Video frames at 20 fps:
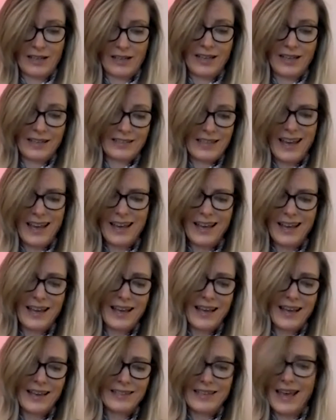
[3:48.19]

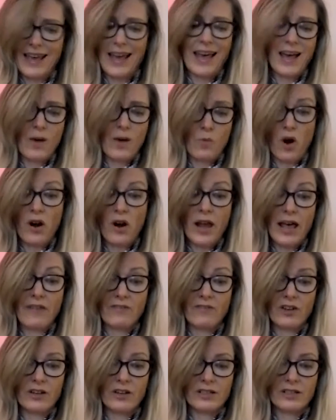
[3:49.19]
Yeah,
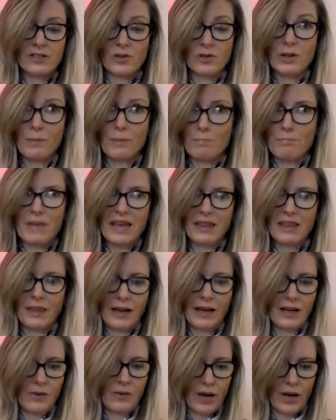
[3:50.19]
whatever. It's all a myth
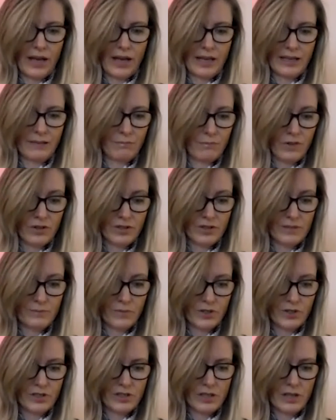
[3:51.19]
anyway, he
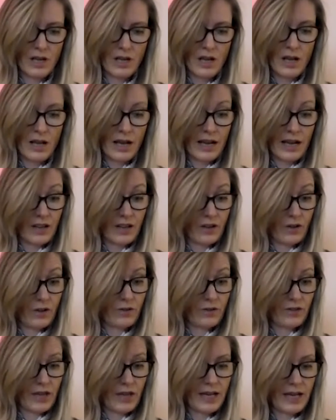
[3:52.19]
muttered. I heard
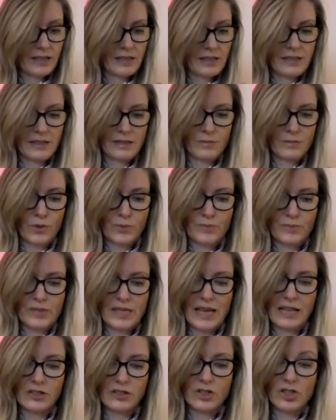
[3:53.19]
that, his mum
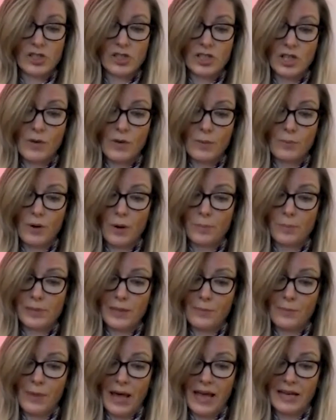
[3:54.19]
said. Just do it properly,
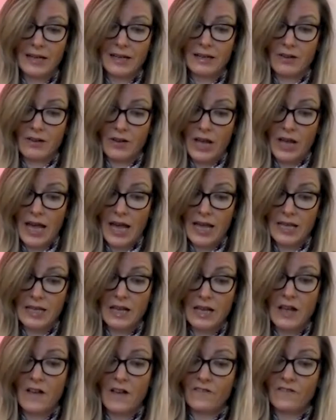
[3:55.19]
Ben, okay?
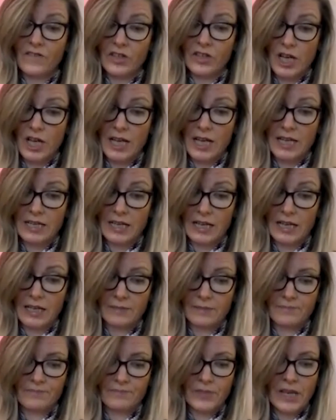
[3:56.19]
For Janie.
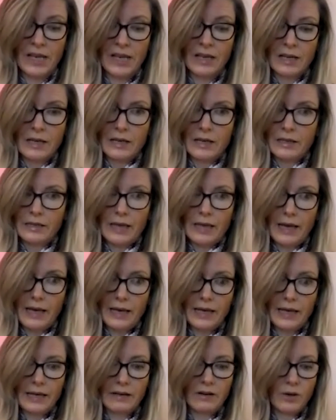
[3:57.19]

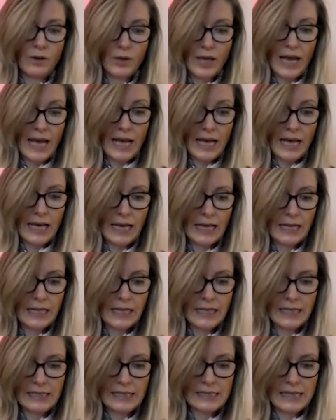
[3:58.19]
Yeah, okay,
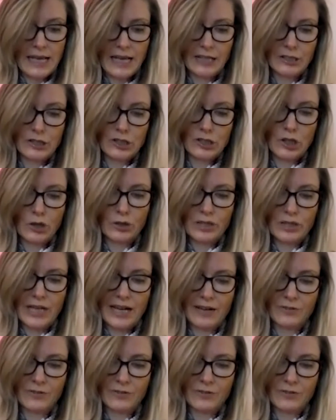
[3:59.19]
he said, and jogged out,